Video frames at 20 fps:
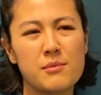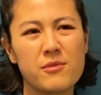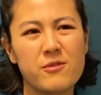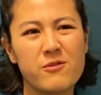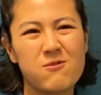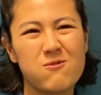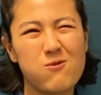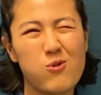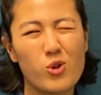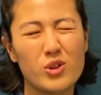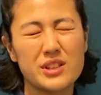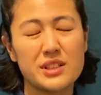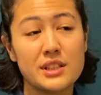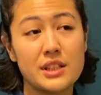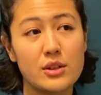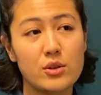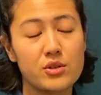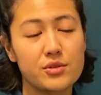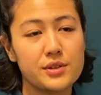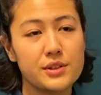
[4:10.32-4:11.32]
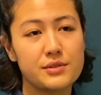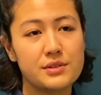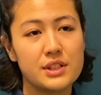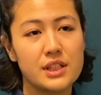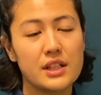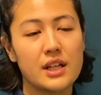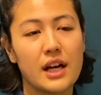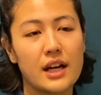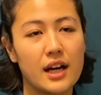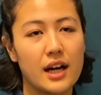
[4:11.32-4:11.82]
14 or
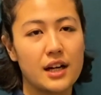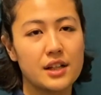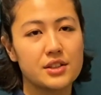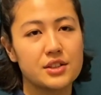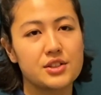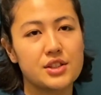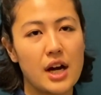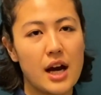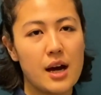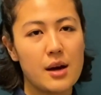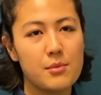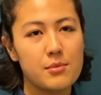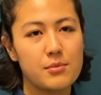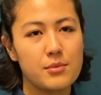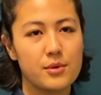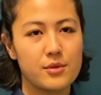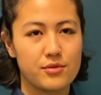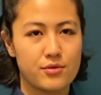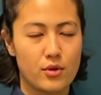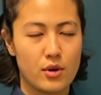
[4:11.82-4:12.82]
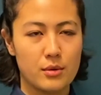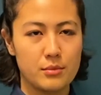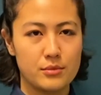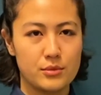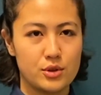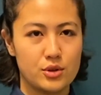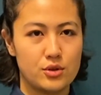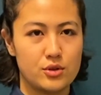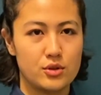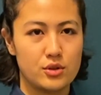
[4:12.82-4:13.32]
15 I got a job
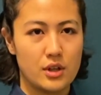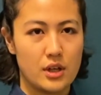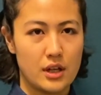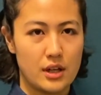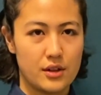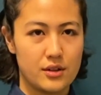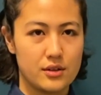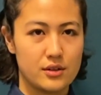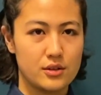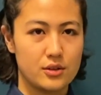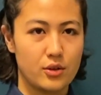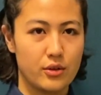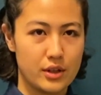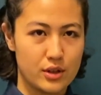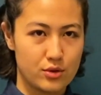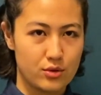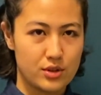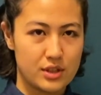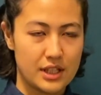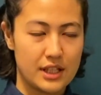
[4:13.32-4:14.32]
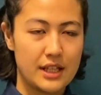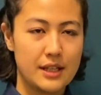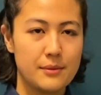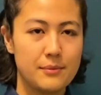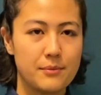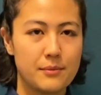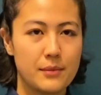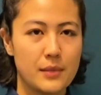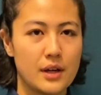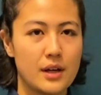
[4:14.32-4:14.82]
from Joensuu
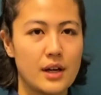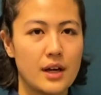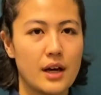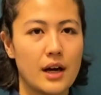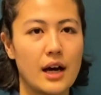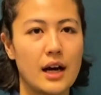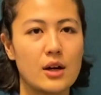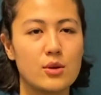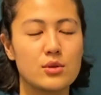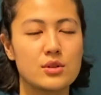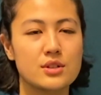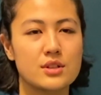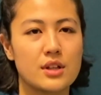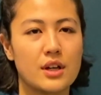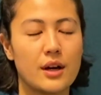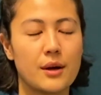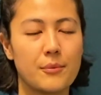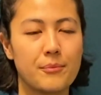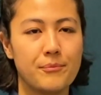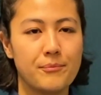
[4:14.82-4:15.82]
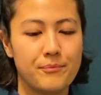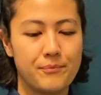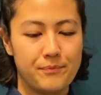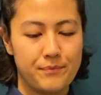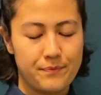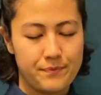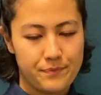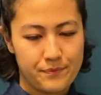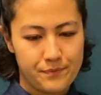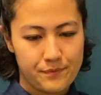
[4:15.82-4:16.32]
City. I was
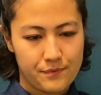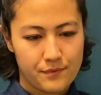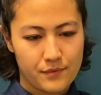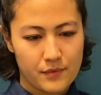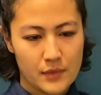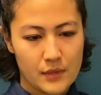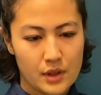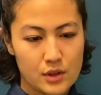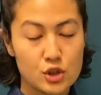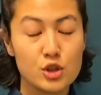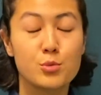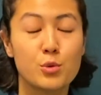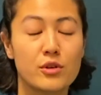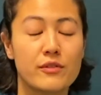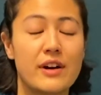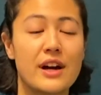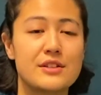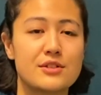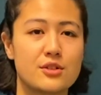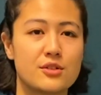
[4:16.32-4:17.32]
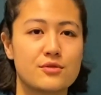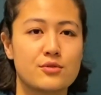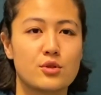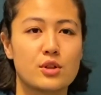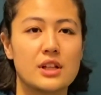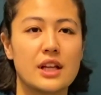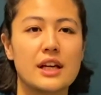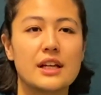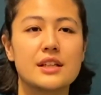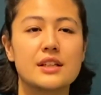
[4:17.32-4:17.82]
supervisor
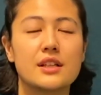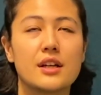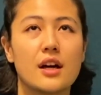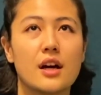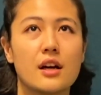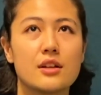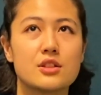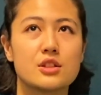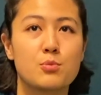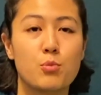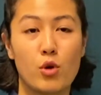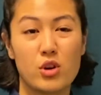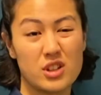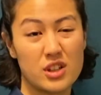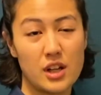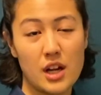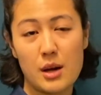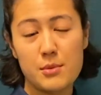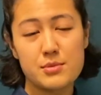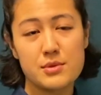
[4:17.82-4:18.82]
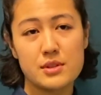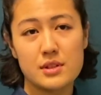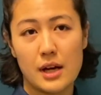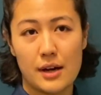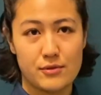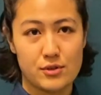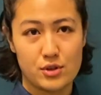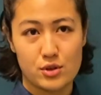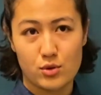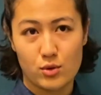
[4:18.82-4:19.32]
for like sport clubs
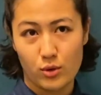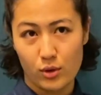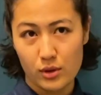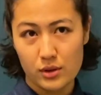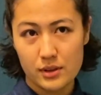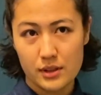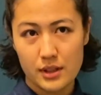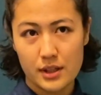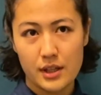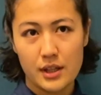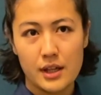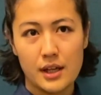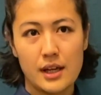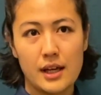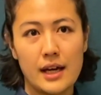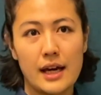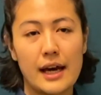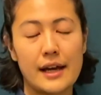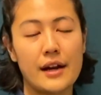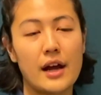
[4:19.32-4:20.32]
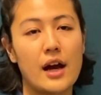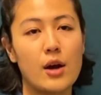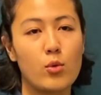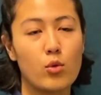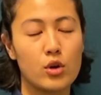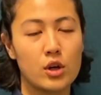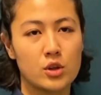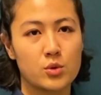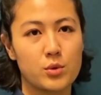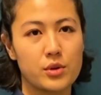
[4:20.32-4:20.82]
after school, and I
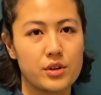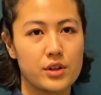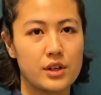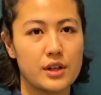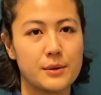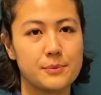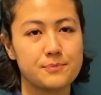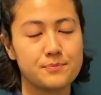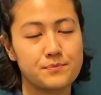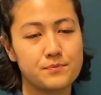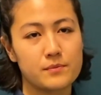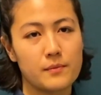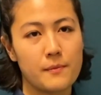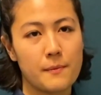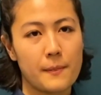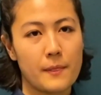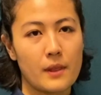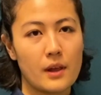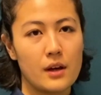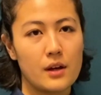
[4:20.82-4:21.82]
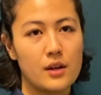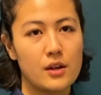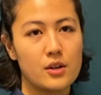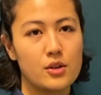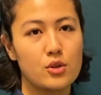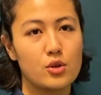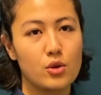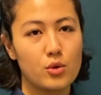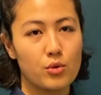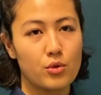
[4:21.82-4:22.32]
worked with a
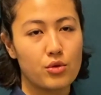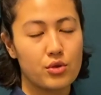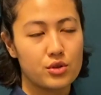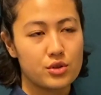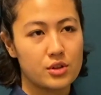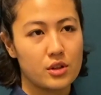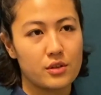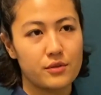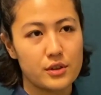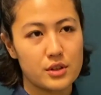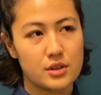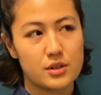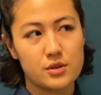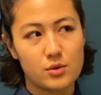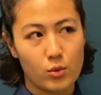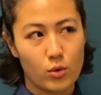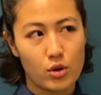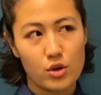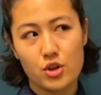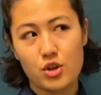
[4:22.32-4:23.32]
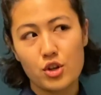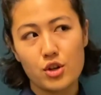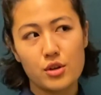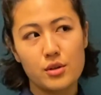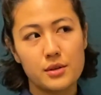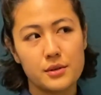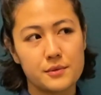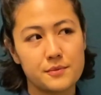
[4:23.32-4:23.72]
youth service worker.